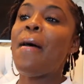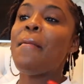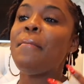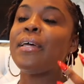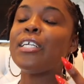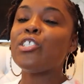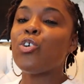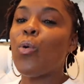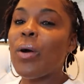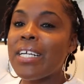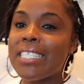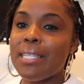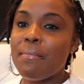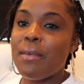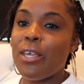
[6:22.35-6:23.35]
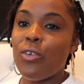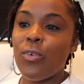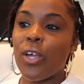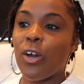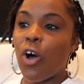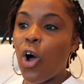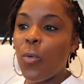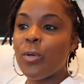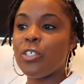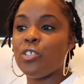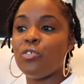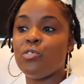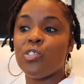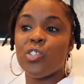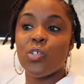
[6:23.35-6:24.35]
But it's going to be, you can always
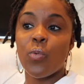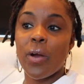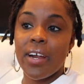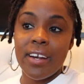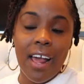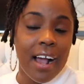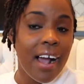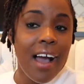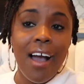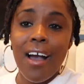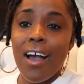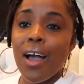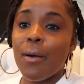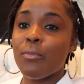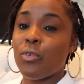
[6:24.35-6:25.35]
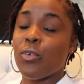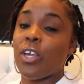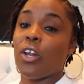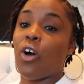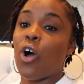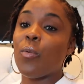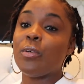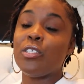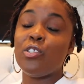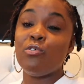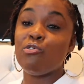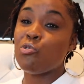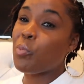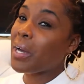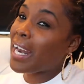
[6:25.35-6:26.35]
use square.com. You can always
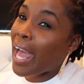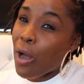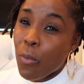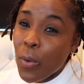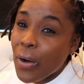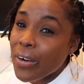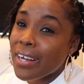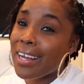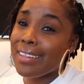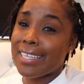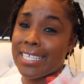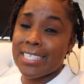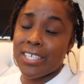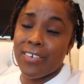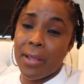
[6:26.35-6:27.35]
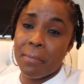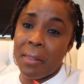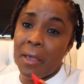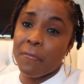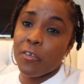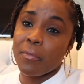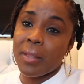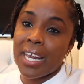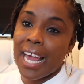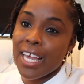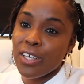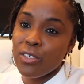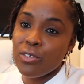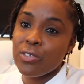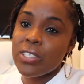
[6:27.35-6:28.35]
use When I Work. That's a great platform that I
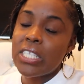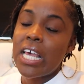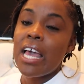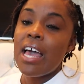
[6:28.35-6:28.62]
use